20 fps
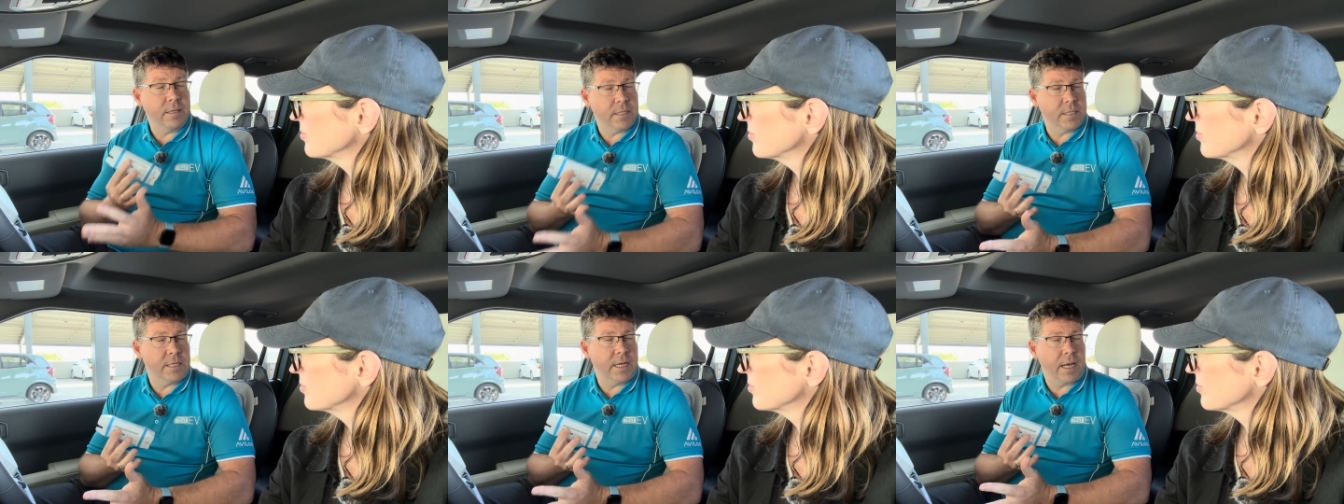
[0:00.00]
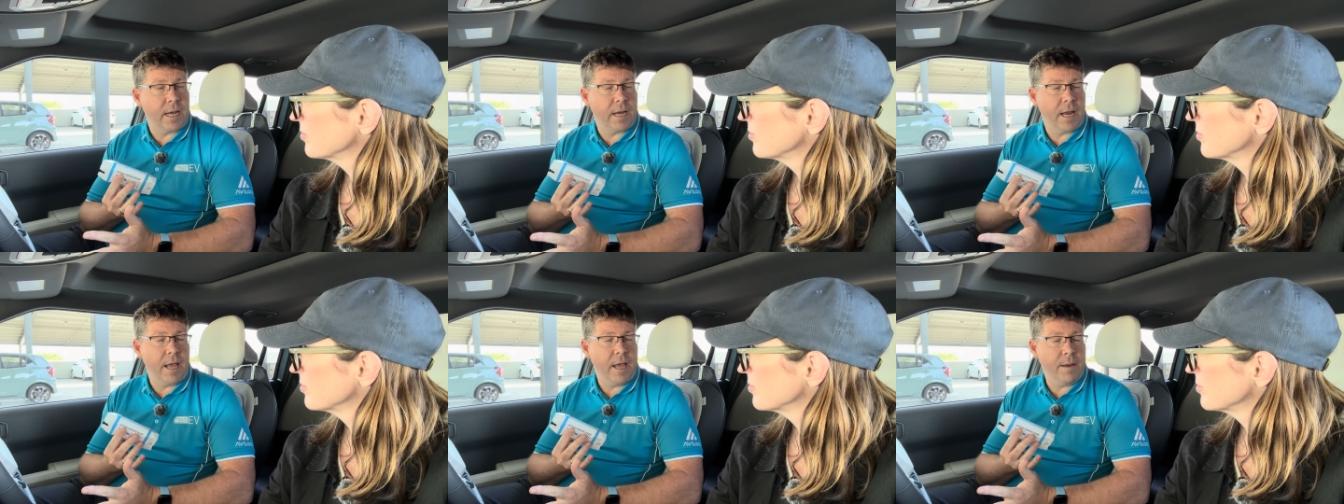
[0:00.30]
in the
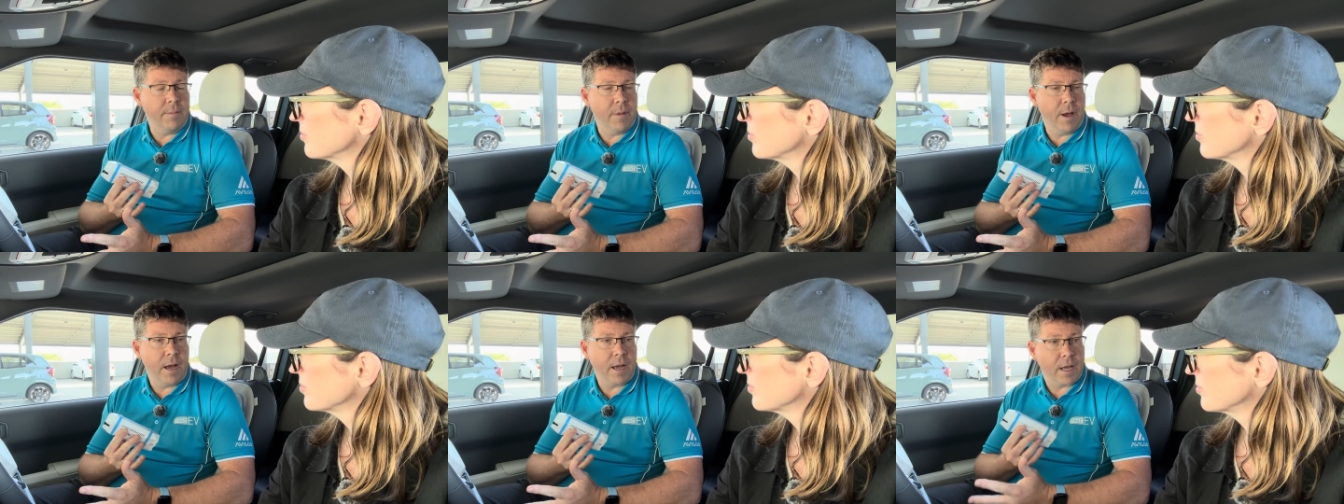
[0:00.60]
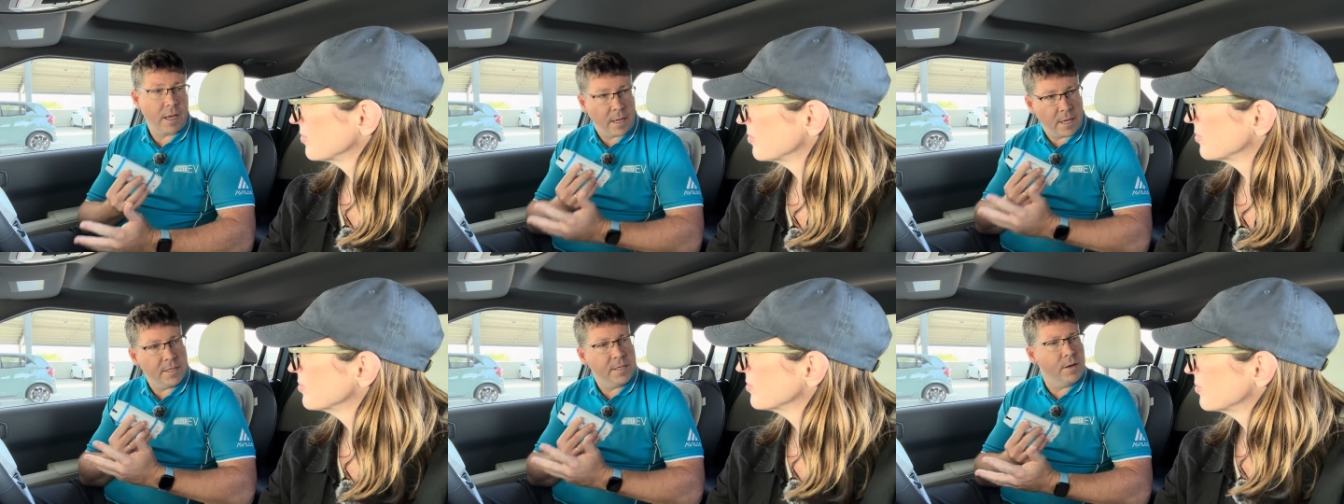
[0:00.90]
second-hand
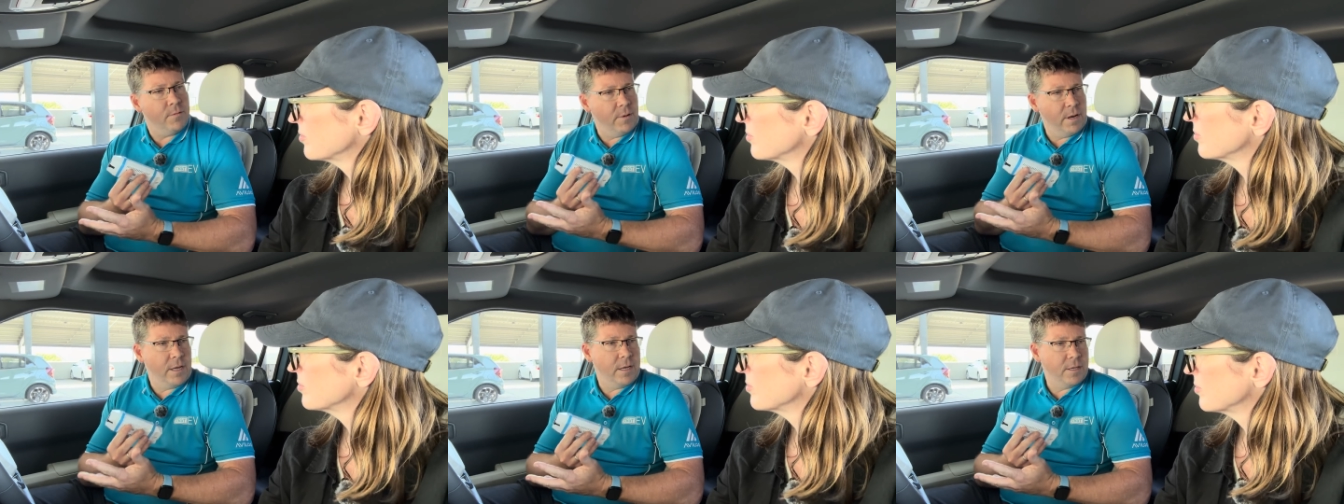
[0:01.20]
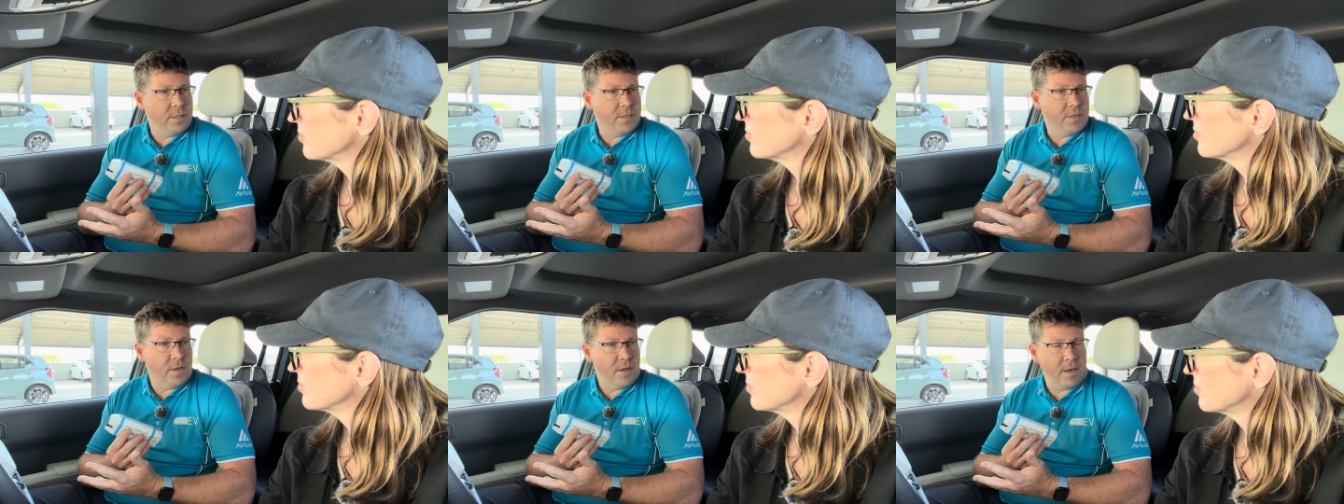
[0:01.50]
market, because they're really
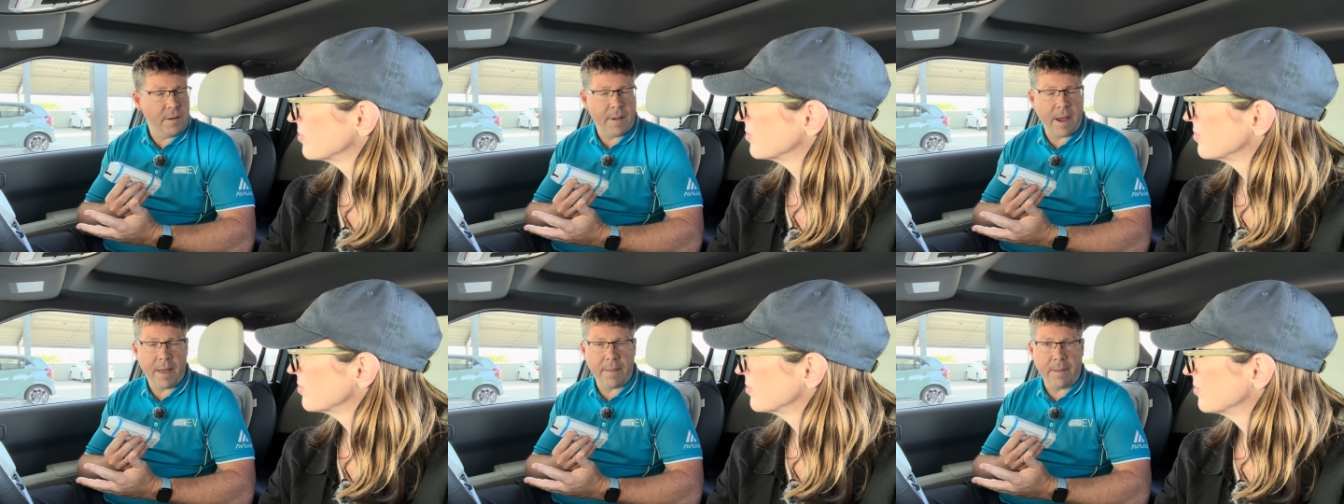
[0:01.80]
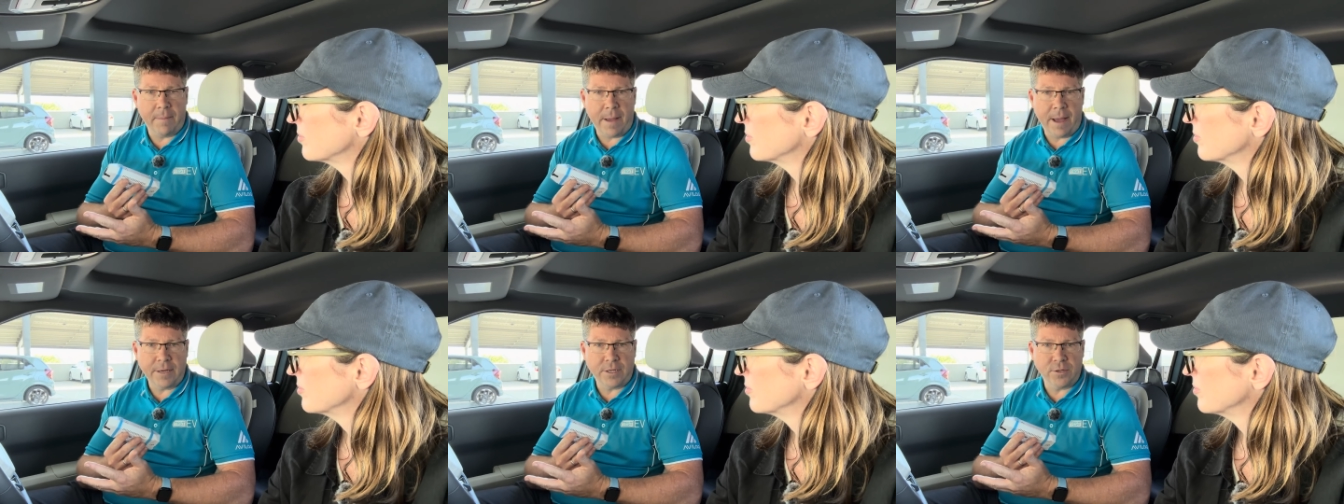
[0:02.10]
concerned about
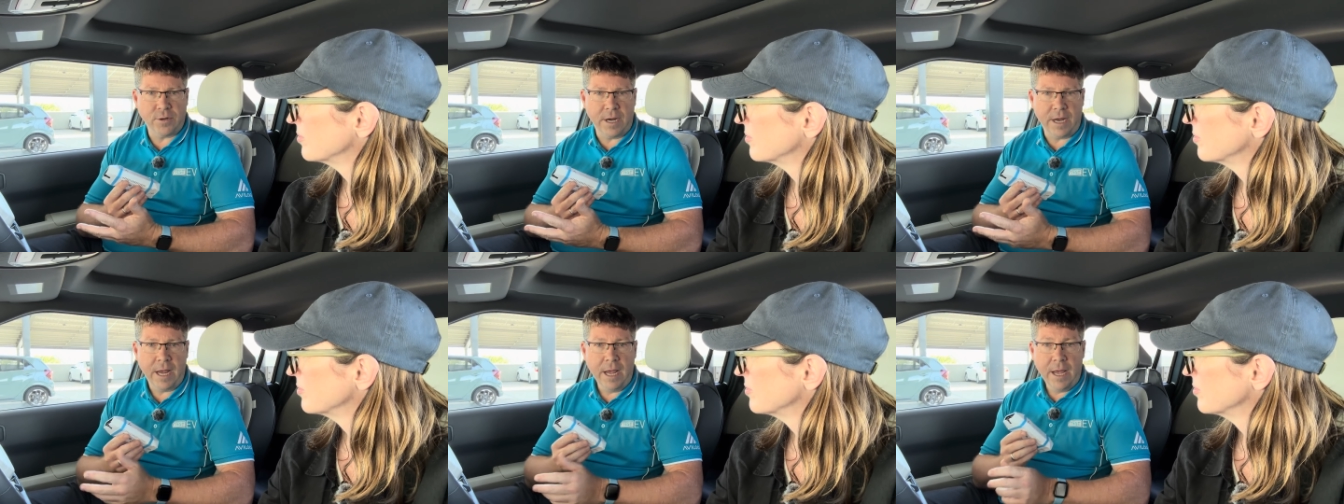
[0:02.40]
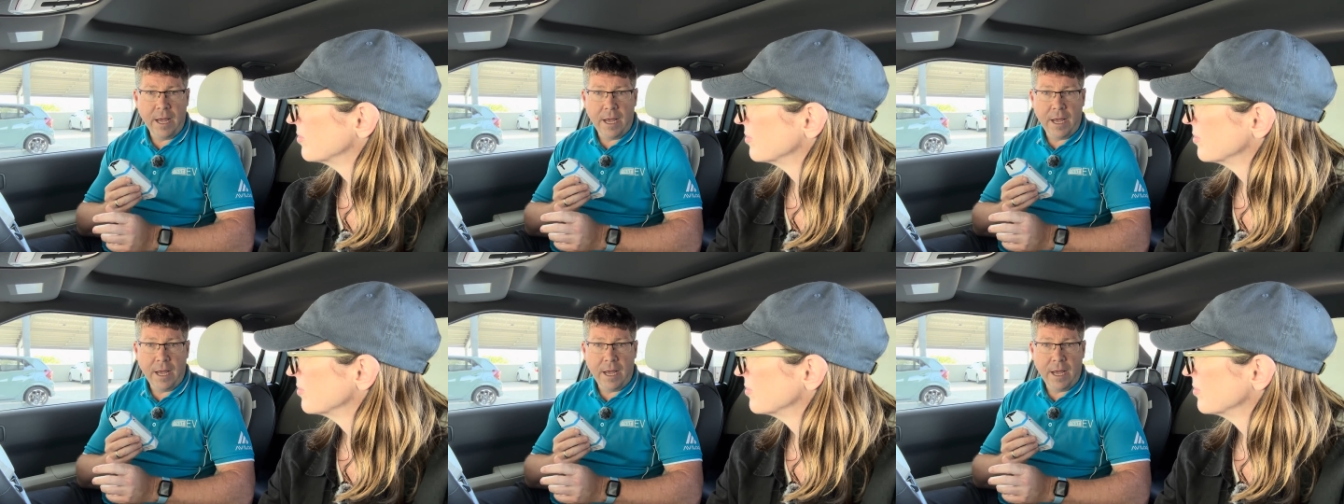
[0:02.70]
the battery.